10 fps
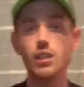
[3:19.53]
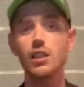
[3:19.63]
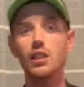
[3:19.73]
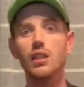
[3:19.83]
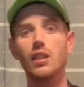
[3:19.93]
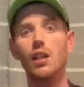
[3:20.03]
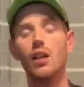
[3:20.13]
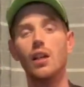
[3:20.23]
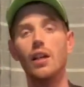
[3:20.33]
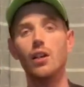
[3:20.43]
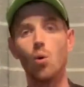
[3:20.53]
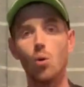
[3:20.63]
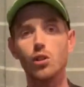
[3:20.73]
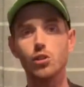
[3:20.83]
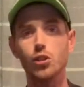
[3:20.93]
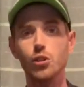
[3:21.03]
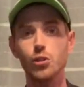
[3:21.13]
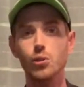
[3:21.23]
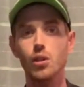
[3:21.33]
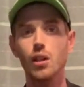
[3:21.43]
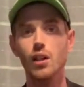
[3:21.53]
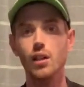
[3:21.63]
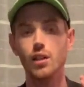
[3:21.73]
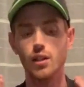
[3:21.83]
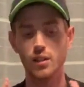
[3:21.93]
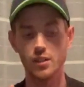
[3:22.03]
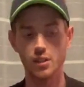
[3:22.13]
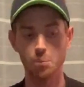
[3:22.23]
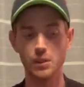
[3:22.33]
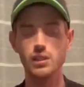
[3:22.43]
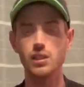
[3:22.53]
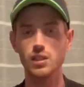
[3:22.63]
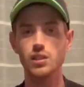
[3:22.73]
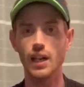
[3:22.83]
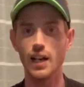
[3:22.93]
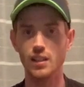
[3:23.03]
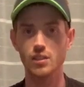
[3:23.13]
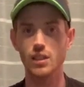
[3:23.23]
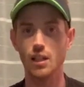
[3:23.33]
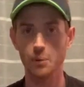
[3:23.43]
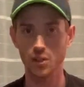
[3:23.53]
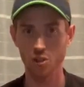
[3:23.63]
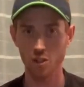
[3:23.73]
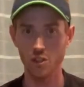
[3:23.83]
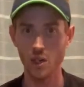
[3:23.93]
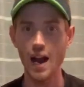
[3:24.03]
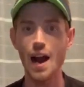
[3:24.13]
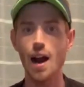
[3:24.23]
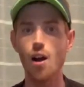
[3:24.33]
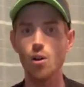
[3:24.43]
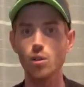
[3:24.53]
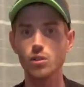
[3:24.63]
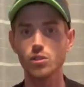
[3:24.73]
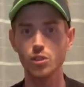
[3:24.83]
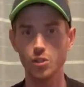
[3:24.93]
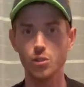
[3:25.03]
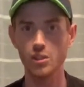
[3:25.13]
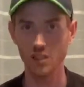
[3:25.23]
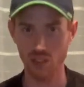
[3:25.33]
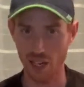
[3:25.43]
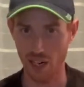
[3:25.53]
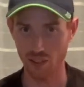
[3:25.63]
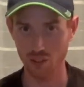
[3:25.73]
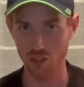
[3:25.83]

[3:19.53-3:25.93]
to need in order to complete this task. And I'm going to show you how to do this task.